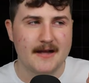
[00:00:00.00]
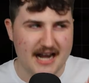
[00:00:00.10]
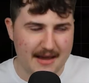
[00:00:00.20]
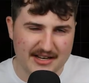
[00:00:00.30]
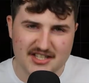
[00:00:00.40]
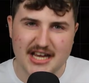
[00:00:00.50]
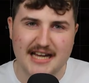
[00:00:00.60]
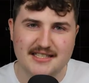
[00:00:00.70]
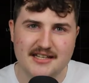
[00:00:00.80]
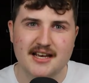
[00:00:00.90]
and I'm
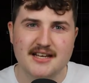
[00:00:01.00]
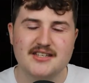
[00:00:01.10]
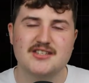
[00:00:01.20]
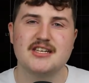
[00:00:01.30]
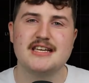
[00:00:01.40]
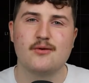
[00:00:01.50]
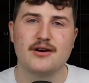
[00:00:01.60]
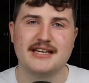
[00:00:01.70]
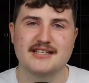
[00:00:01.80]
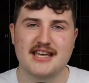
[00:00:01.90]
excited to see
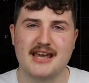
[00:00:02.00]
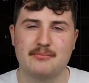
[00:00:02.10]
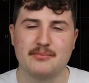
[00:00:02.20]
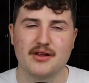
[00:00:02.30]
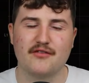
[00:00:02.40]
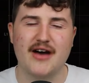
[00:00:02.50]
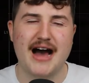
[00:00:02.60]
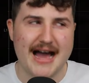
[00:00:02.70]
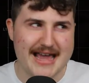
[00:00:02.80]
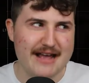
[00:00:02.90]
what he is capable of.
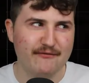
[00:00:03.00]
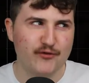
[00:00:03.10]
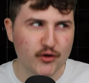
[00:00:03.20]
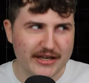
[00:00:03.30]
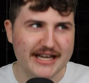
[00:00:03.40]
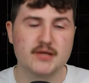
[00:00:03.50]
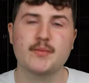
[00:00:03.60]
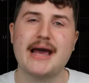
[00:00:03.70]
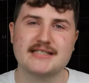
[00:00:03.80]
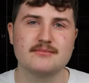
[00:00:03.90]
I fully
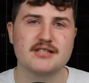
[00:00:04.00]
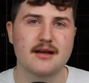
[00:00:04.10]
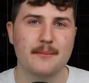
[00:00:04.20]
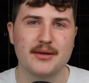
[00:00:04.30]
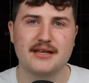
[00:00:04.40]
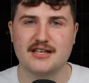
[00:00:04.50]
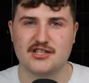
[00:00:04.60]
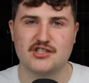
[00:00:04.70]
expect him to complete this